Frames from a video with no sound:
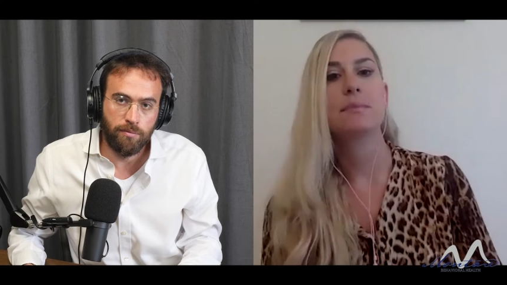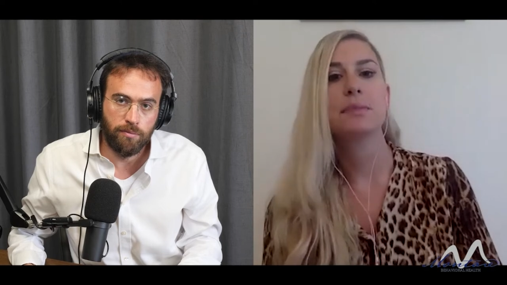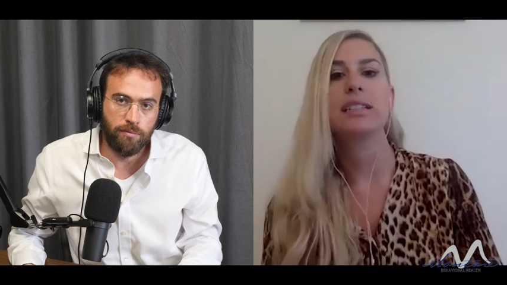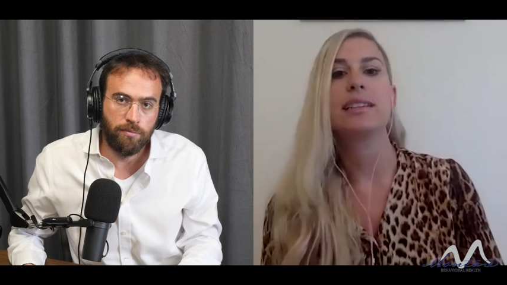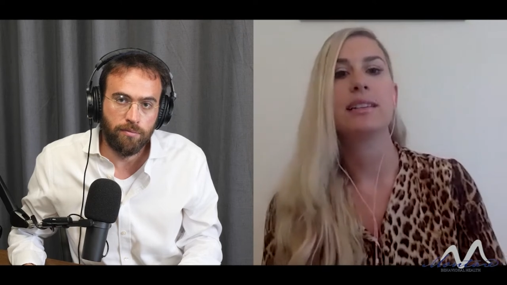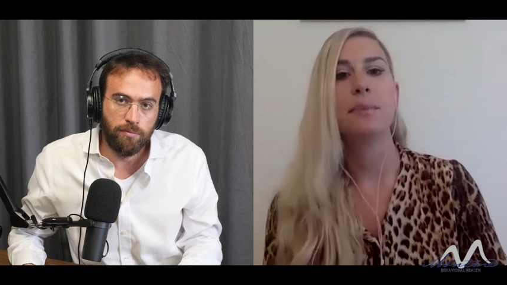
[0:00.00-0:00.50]
Speaker 1: is
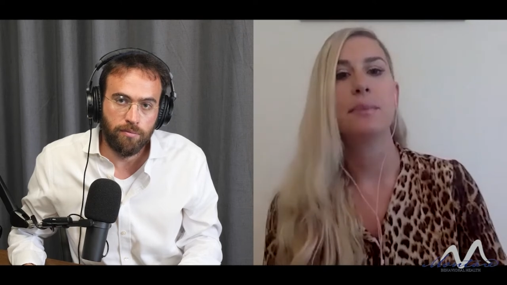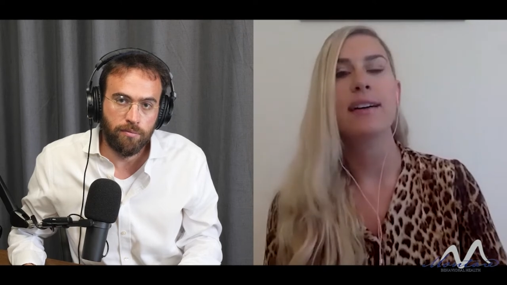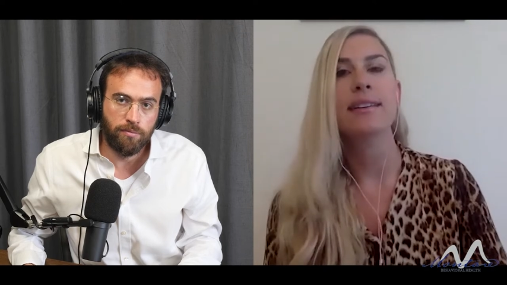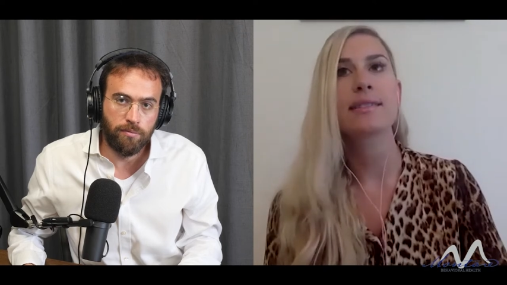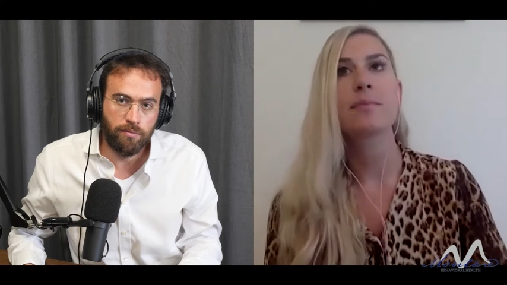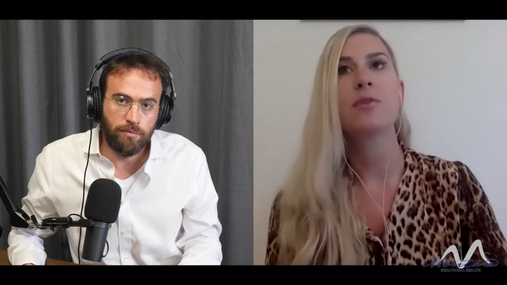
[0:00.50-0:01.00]
completely
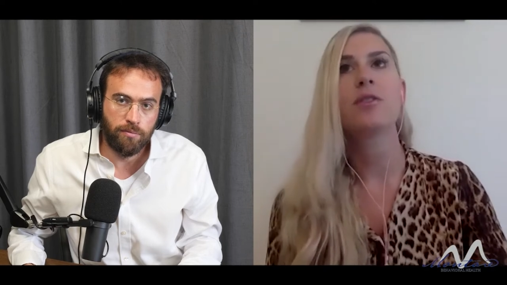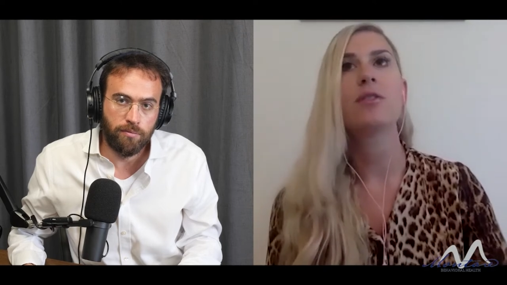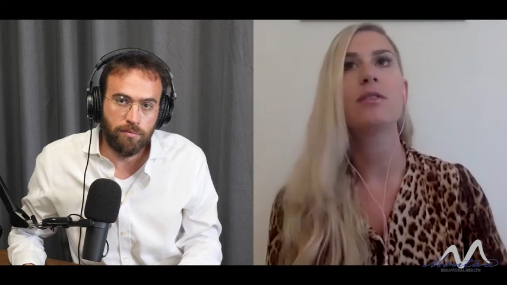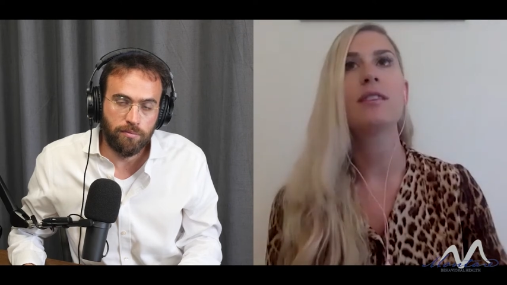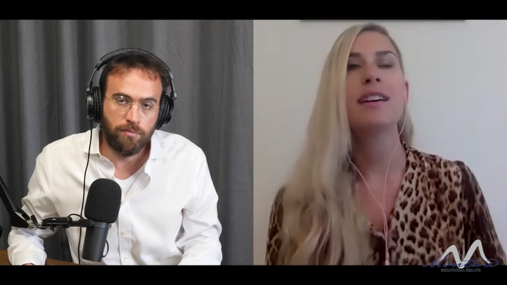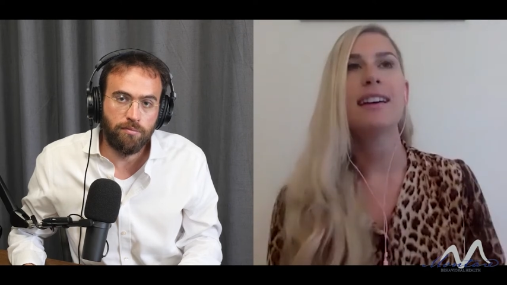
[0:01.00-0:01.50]

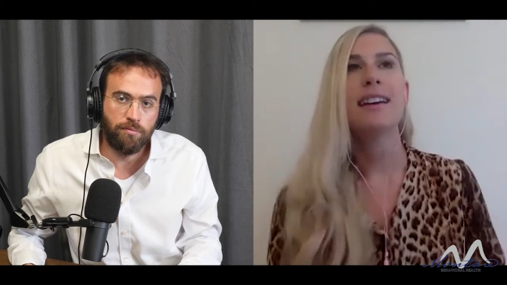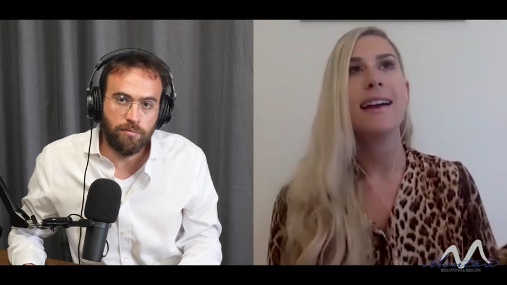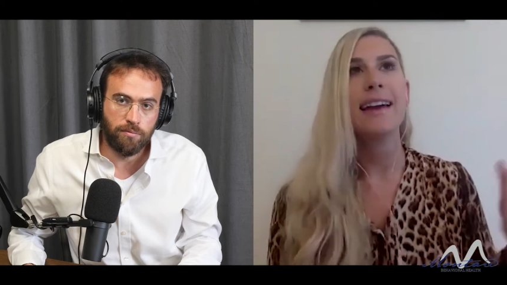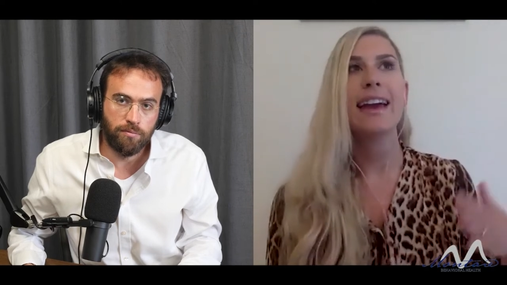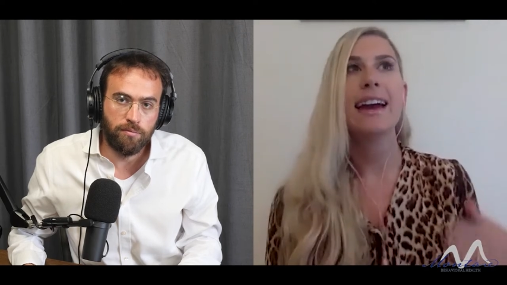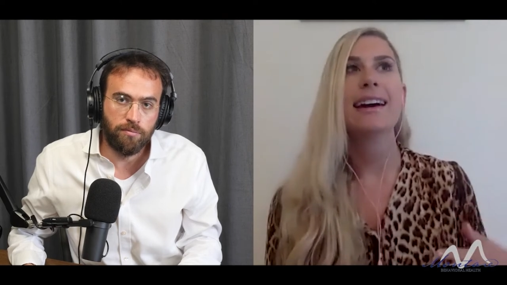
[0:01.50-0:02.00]
possible.
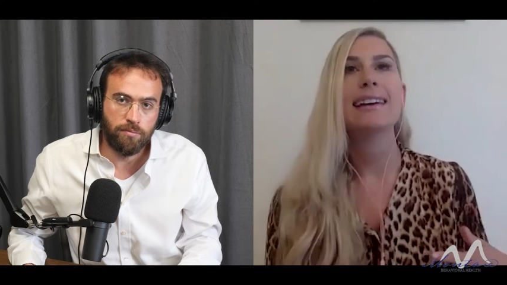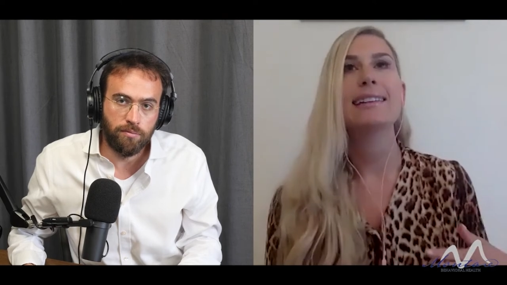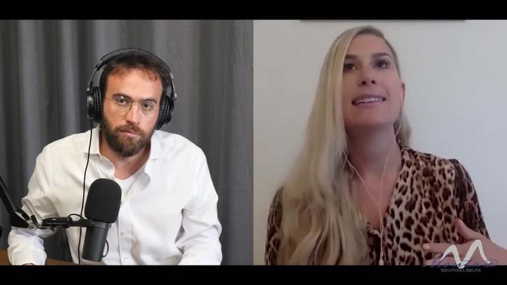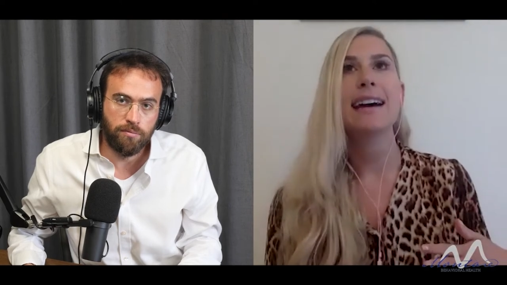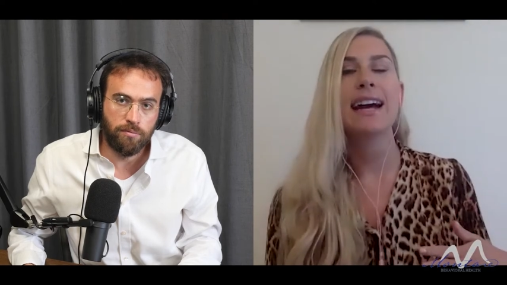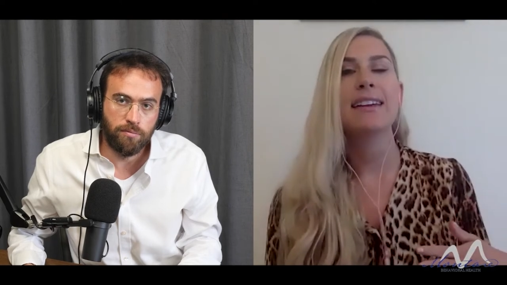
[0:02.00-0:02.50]

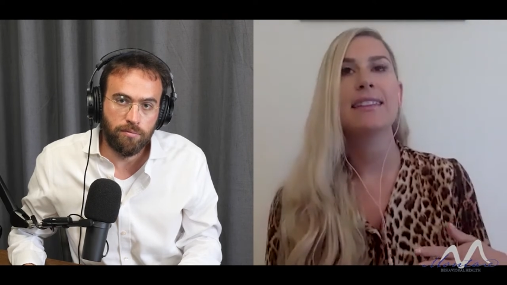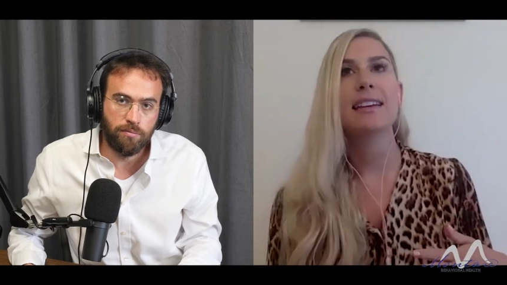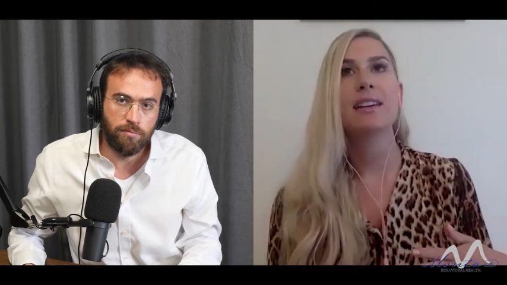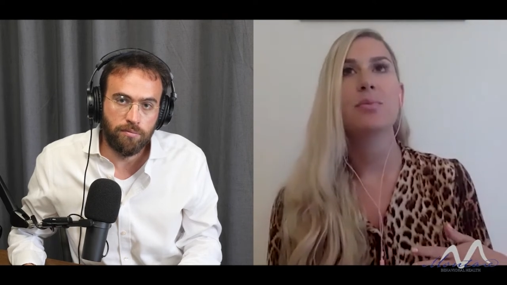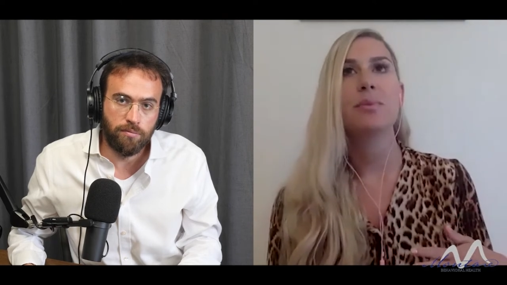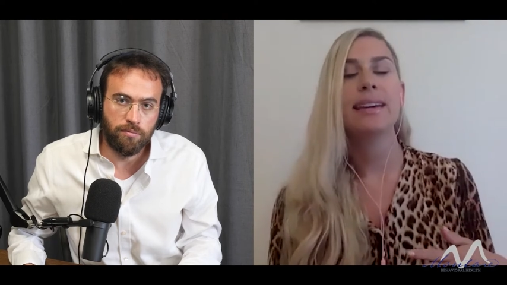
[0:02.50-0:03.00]
And I
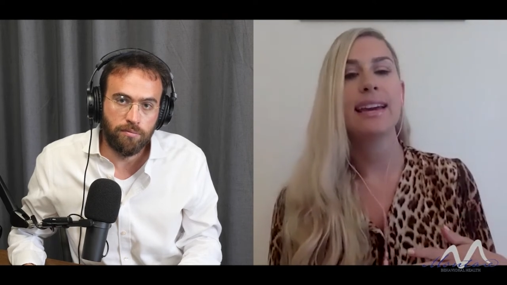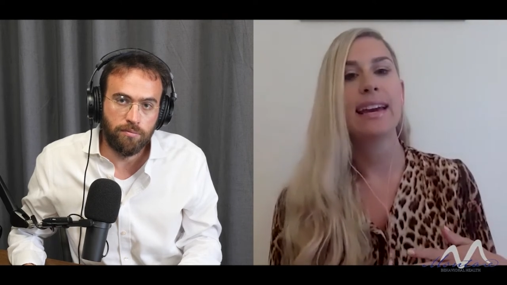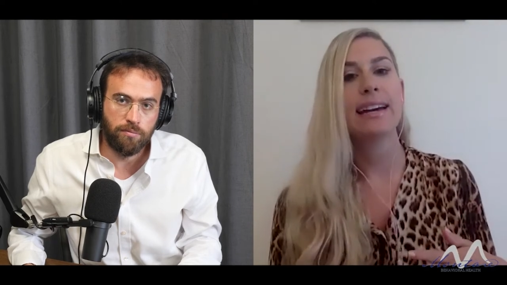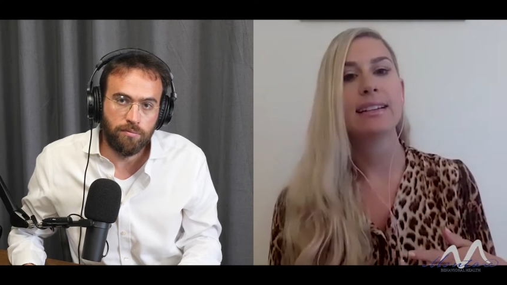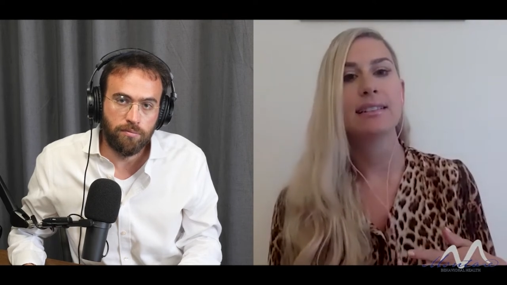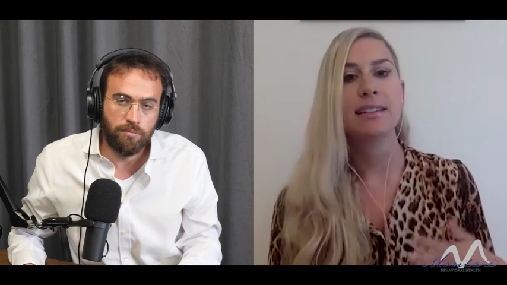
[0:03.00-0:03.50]
think we
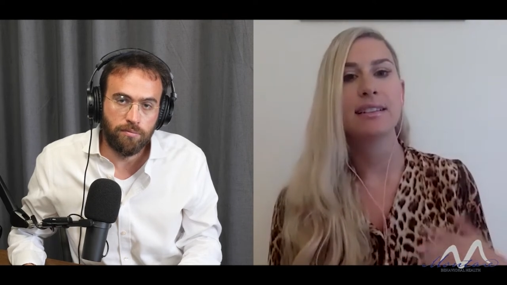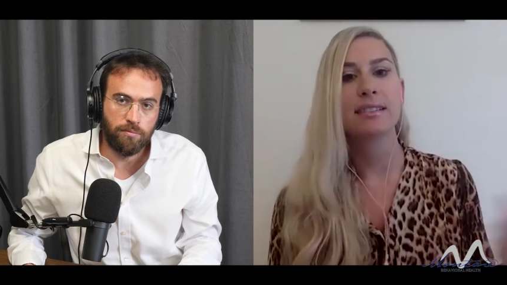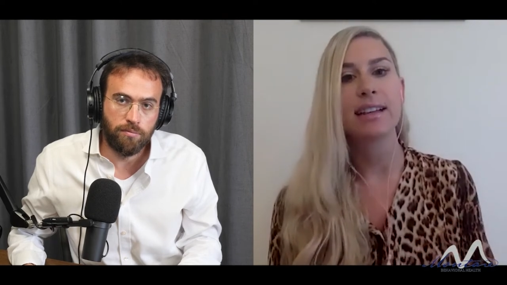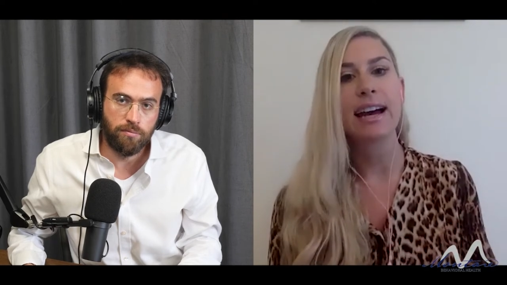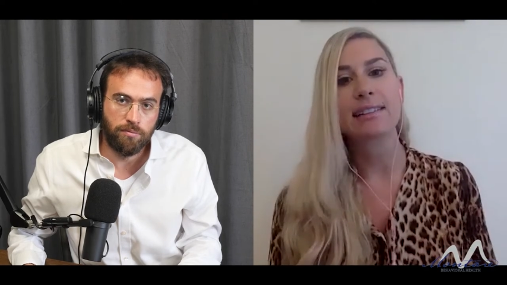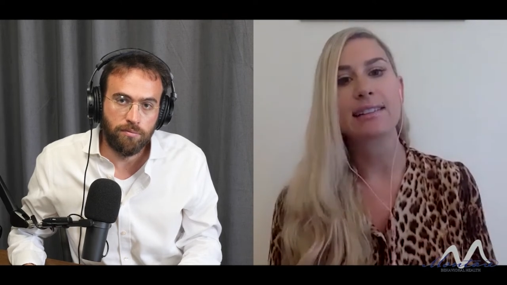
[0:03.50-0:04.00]
can't
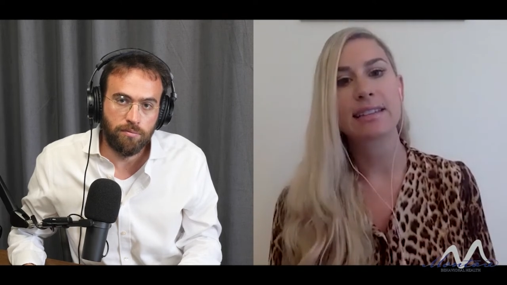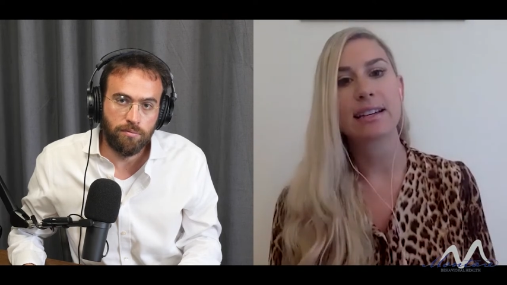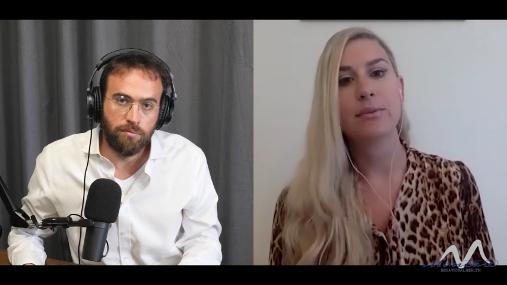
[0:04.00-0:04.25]
neglect,